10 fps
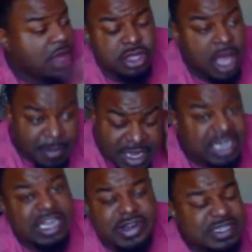I mean,
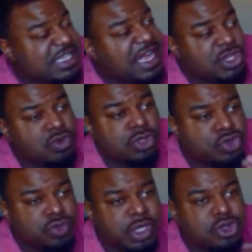clear as day. You
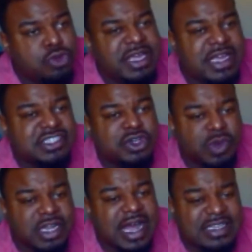you you begin to
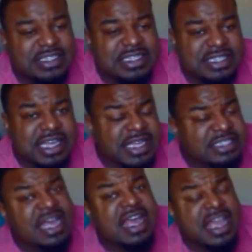realize these things.
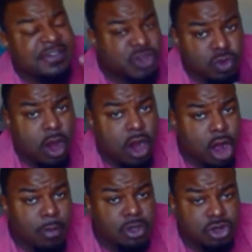If you are
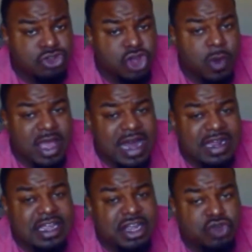almost on your way out of
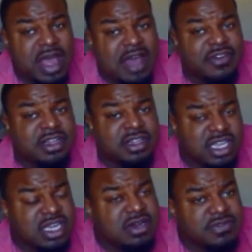here and you haven't
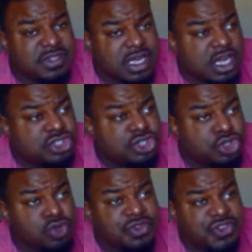lived to
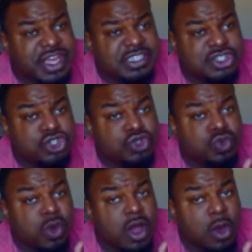do the things that you
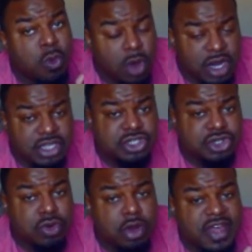wanted to
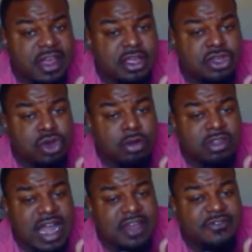do or that your
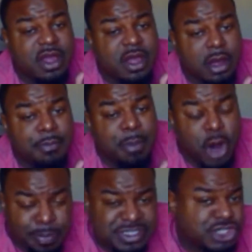life
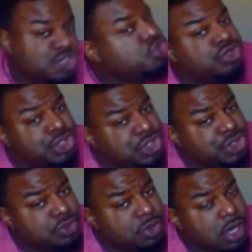purposes you to
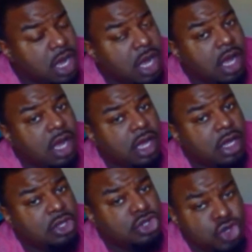do,
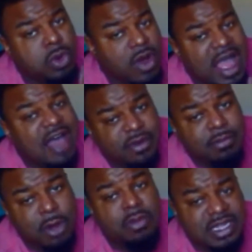you will have a
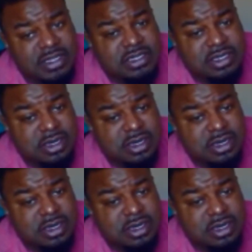moment